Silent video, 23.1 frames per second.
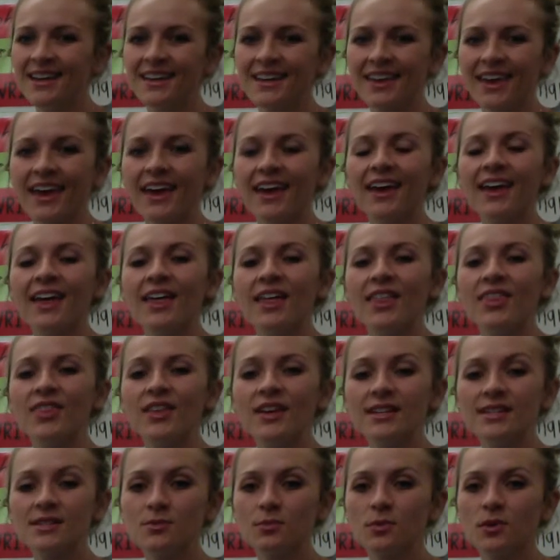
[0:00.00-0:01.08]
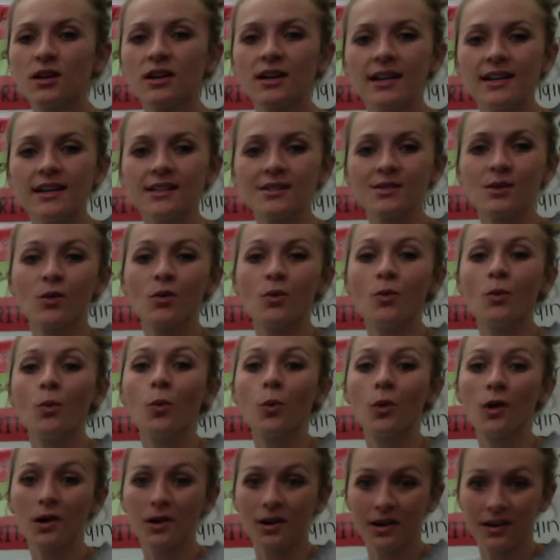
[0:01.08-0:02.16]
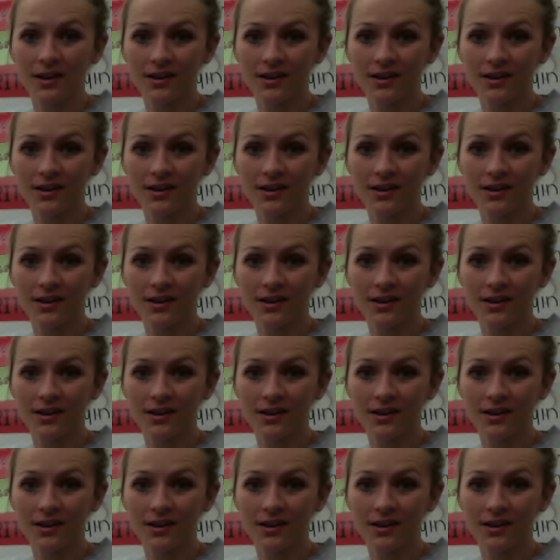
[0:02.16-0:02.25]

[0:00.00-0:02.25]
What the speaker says: work. Work.